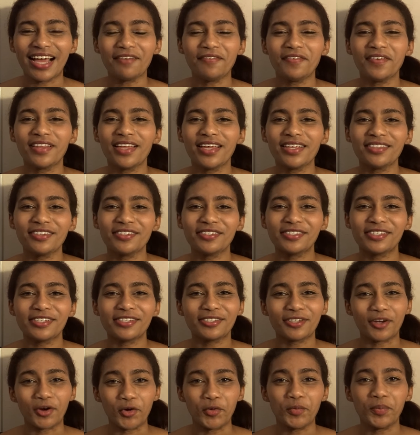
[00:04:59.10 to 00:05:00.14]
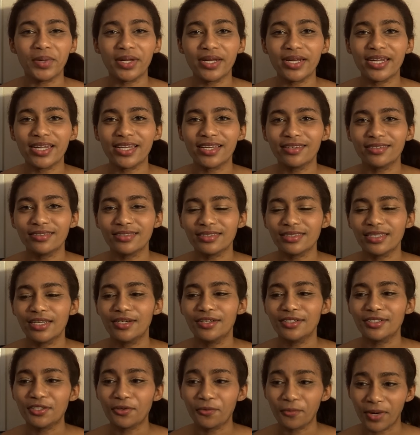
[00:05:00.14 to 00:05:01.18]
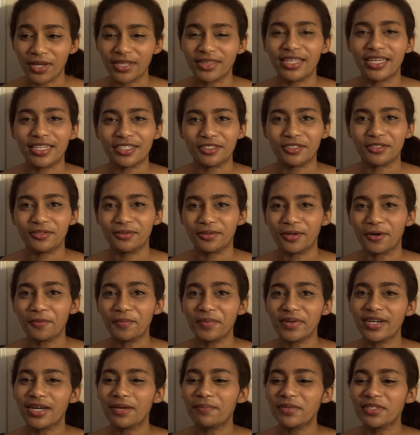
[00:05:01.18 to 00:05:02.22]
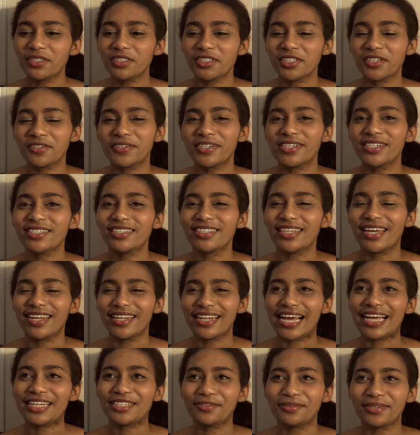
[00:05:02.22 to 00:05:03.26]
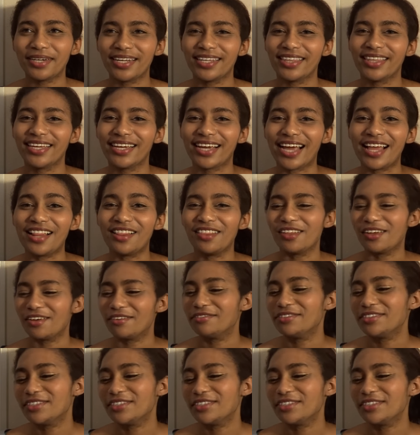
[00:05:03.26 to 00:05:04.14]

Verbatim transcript: I feel like there's this openness to what they do open up and show us and that's what i think i love